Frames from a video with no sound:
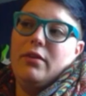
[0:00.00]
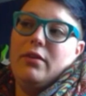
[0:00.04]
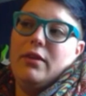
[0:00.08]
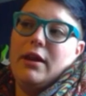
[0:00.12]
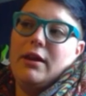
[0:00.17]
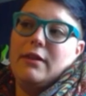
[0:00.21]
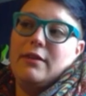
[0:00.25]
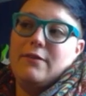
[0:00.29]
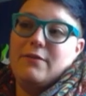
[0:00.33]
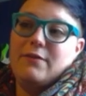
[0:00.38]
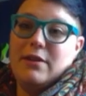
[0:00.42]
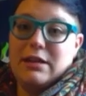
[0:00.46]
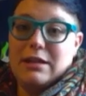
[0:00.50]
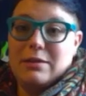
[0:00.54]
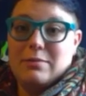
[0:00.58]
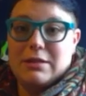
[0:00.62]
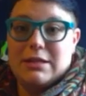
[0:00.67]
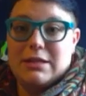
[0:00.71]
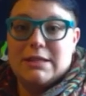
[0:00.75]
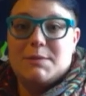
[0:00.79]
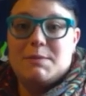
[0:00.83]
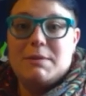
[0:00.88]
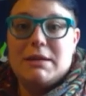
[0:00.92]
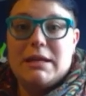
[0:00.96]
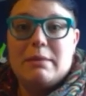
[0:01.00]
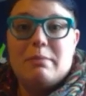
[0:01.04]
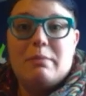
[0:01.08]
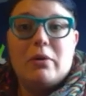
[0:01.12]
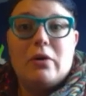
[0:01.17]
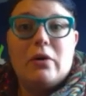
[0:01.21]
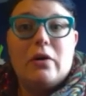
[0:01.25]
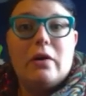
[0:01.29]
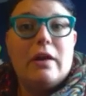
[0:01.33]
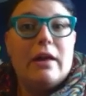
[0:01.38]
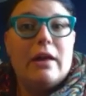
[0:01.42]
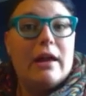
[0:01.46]
like the Vietnamese
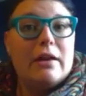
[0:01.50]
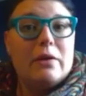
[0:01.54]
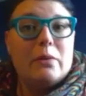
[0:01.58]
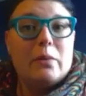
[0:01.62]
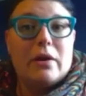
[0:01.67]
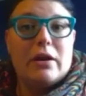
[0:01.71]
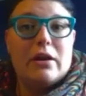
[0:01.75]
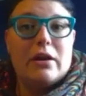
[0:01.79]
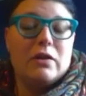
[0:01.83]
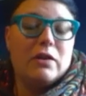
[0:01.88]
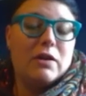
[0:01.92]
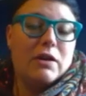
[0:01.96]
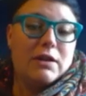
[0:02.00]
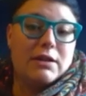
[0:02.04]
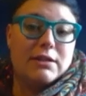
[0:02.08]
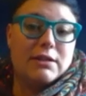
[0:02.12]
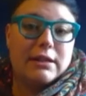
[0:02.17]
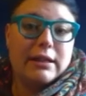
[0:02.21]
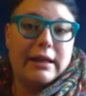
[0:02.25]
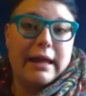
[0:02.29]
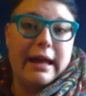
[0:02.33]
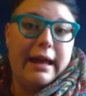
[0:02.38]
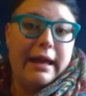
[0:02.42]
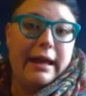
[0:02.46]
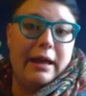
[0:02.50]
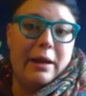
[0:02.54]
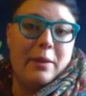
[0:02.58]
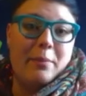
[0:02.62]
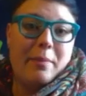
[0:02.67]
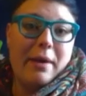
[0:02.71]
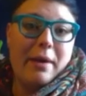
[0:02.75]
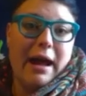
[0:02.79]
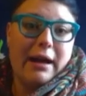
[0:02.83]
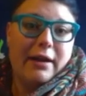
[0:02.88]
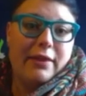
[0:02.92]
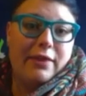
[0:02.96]
people, and what it looked like
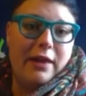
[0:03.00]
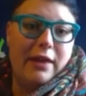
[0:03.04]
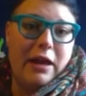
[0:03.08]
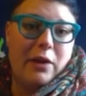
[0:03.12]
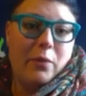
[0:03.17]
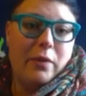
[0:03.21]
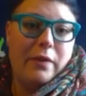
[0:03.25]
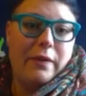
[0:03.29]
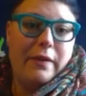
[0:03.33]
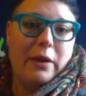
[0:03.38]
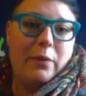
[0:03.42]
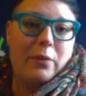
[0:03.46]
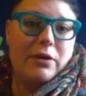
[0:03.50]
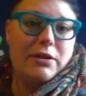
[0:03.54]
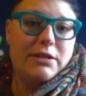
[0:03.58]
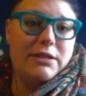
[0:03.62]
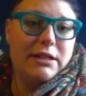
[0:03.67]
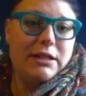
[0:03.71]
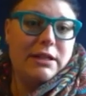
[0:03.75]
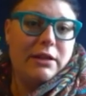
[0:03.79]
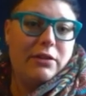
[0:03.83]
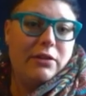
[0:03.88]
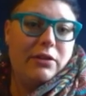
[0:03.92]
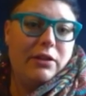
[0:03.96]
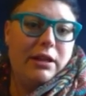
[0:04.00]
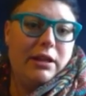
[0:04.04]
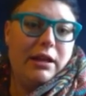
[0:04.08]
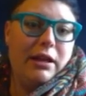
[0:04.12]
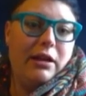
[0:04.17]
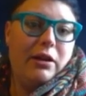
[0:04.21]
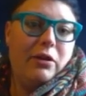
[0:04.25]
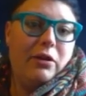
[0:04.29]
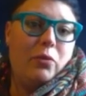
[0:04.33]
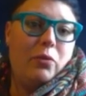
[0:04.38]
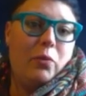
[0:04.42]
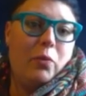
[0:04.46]
back then when they were
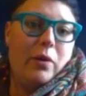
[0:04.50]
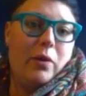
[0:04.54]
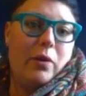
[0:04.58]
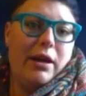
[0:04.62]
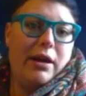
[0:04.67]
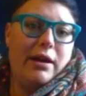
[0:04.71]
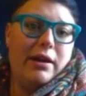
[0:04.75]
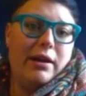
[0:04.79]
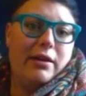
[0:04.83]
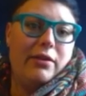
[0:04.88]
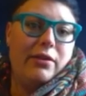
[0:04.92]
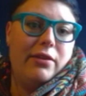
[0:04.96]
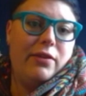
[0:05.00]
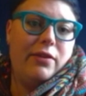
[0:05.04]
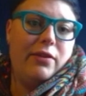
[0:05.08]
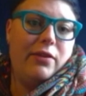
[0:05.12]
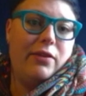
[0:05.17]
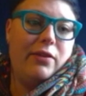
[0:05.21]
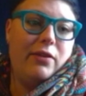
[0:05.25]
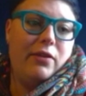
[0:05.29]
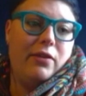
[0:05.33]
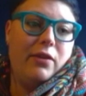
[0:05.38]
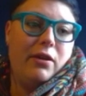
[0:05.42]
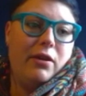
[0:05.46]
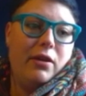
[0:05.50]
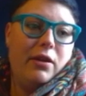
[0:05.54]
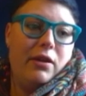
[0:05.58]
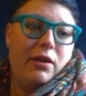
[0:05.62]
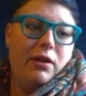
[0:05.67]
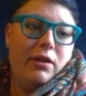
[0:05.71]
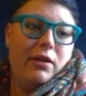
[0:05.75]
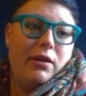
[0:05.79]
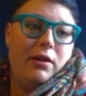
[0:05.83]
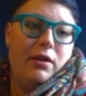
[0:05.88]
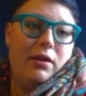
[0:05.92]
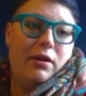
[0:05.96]
dealing with
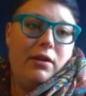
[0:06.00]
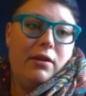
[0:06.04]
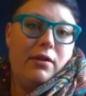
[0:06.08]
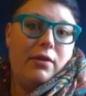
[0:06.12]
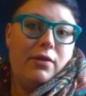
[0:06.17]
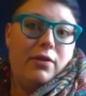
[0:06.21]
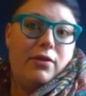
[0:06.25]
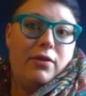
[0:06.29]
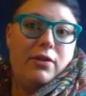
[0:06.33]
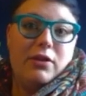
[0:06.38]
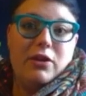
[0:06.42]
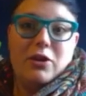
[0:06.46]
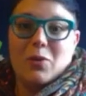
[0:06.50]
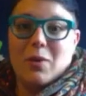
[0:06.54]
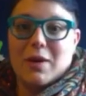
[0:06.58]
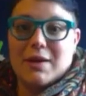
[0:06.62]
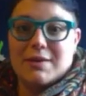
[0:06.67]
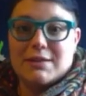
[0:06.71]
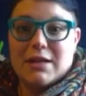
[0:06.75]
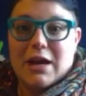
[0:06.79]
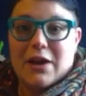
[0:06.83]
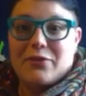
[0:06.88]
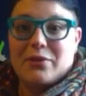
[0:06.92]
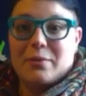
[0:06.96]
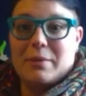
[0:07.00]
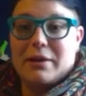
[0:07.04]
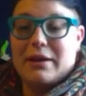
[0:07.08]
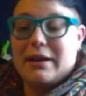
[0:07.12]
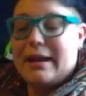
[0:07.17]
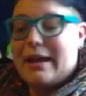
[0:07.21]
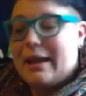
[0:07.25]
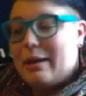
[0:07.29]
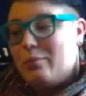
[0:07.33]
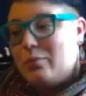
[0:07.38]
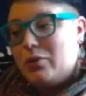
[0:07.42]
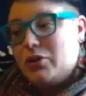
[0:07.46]
the US
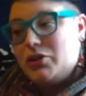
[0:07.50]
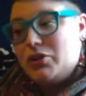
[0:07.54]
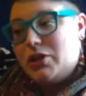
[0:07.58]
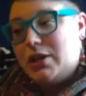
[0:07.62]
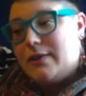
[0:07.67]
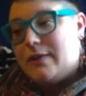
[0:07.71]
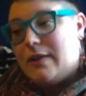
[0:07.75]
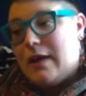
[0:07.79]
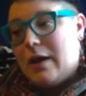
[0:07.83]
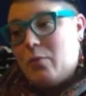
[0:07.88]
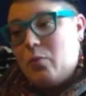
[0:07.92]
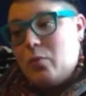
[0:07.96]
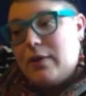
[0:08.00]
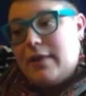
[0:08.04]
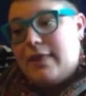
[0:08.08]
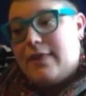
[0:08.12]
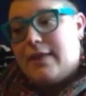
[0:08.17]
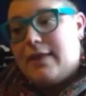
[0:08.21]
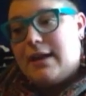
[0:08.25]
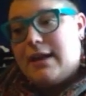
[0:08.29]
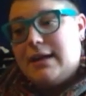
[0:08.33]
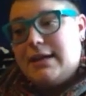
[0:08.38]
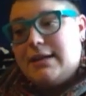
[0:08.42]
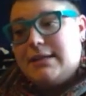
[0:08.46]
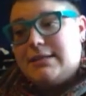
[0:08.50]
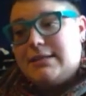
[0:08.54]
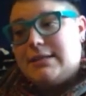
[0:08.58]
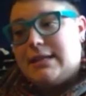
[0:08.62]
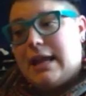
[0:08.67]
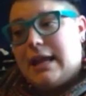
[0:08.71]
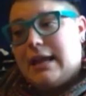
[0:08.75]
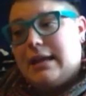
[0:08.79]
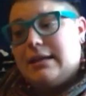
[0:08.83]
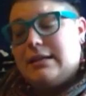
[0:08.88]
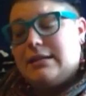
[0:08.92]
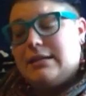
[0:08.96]
government ambushing them with it,
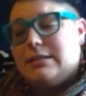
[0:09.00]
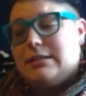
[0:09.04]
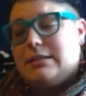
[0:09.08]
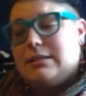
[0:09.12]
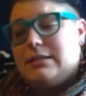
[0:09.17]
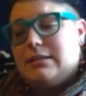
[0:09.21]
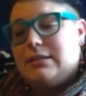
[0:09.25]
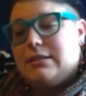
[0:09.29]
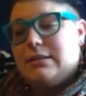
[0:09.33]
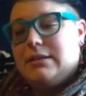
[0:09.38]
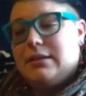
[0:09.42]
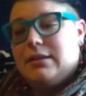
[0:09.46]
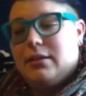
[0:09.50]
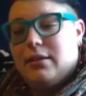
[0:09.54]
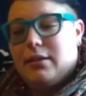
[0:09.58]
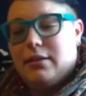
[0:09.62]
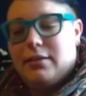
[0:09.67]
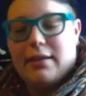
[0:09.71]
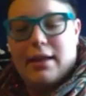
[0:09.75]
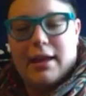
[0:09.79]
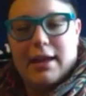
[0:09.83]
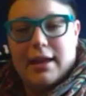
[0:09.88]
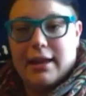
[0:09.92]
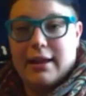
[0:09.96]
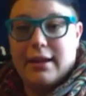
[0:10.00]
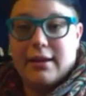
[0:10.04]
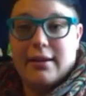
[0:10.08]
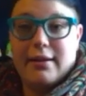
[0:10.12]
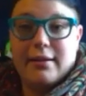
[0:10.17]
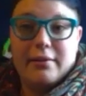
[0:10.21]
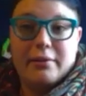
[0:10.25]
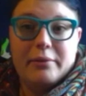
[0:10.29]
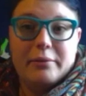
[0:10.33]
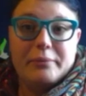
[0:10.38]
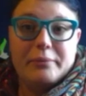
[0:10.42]
and like,